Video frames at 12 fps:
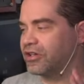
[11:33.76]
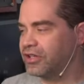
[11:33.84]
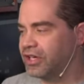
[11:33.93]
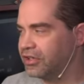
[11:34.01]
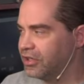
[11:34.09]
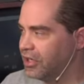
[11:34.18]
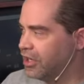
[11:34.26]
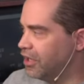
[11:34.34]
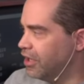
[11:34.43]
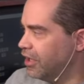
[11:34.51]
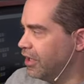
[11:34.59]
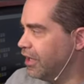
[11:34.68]
that,
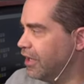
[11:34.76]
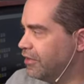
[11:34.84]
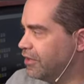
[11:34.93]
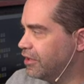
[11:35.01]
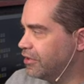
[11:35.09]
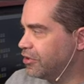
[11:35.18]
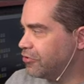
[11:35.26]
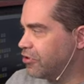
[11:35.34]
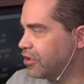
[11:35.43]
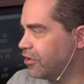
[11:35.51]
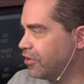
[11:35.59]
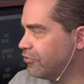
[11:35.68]
and then you'll
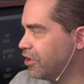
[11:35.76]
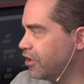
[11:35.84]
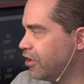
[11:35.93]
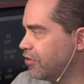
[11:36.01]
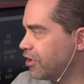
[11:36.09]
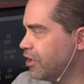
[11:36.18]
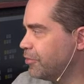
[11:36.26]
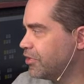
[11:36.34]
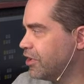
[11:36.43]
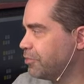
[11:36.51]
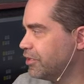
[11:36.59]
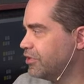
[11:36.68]
click on the link here that comes
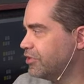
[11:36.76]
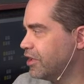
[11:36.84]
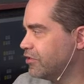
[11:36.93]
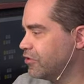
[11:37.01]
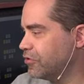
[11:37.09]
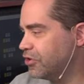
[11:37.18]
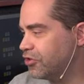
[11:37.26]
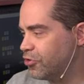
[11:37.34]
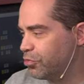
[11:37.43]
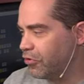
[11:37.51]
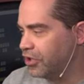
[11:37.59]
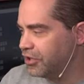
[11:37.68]
up to download the two
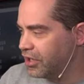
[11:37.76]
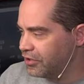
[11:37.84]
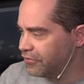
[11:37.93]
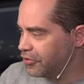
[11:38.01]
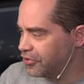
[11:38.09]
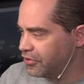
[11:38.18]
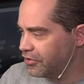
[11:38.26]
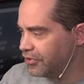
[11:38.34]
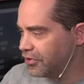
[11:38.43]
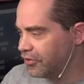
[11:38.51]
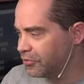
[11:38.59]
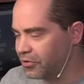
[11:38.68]
point nine version of the
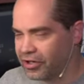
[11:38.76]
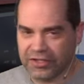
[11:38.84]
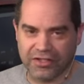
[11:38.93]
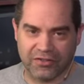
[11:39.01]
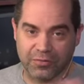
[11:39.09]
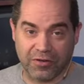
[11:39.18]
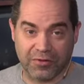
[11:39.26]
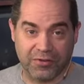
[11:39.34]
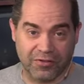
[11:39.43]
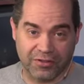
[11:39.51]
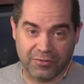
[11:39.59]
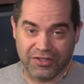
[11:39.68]
software. It does work with
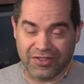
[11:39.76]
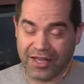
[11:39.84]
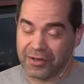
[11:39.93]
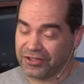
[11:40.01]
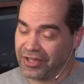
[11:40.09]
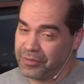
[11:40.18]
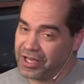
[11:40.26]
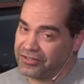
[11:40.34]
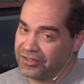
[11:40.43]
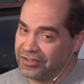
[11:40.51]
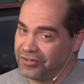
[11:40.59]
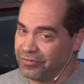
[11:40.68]
older ones. I actually, I'm actually
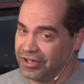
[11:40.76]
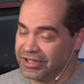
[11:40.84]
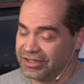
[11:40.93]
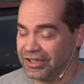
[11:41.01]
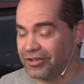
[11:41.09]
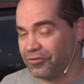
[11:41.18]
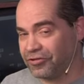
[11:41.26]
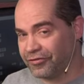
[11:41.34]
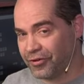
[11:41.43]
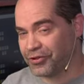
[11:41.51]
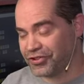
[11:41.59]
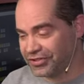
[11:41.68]
still running an older
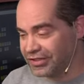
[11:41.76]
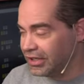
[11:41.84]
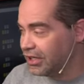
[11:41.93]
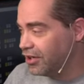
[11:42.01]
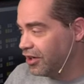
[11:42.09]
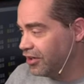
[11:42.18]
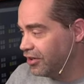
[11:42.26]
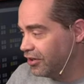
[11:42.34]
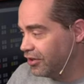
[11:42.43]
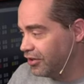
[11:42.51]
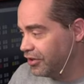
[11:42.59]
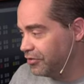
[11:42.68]
version uh,
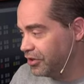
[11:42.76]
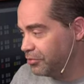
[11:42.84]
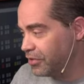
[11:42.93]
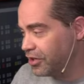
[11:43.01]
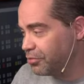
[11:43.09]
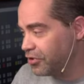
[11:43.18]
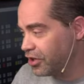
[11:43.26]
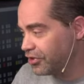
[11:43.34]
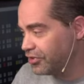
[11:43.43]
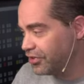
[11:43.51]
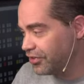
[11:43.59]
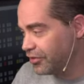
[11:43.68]
in, in my production
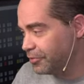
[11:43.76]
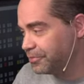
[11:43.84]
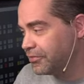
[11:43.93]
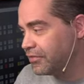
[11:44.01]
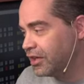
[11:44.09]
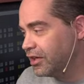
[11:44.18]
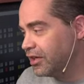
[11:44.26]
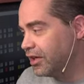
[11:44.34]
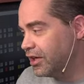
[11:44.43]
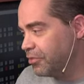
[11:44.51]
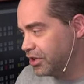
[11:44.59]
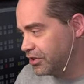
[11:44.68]
system,
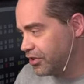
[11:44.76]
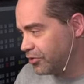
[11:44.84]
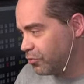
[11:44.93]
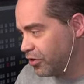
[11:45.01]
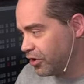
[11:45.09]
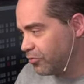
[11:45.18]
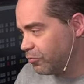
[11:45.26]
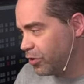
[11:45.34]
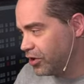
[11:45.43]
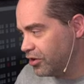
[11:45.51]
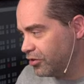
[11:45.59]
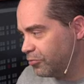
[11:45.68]
uh, but it does work
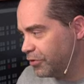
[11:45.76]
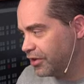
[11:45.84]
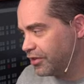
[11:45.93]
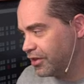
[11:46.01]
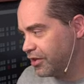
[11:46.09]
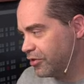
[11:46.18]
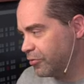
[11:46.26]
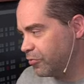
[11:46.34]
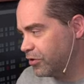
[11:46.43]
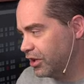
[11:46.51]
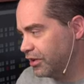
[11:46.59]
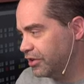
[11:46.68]
well with either
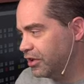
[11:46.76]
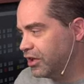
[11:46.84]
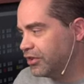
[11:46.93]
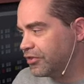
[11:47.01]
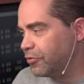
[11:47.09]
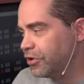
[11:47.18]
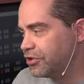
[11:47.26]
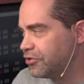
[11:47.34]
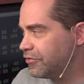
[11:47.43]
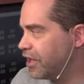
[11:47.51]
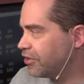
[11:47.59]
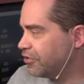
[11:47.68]
one. So once
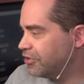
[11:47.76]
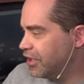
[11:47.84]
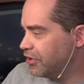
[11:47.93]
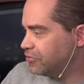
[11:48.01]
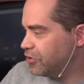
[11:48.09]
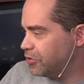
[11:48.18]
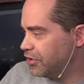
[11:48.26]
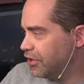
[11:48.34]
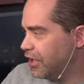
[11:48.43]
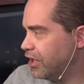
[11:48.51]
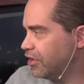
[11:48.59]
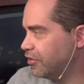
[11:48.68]
you've actually downloaded
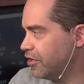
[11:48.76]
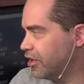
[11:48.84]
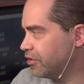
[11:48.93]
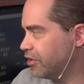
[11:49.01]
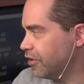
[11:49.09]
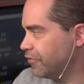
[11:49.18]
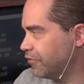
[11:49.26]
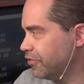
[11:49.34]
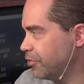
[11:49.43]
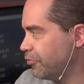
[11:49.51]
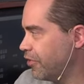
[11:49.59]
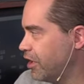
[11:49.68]
that and taken that
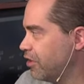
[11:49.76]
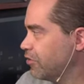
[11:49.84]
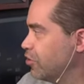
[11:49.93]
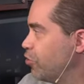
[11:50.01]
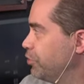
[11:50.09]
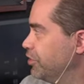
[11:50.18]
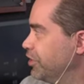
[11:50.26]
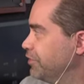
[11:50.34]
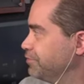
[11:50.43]
zip file and opened it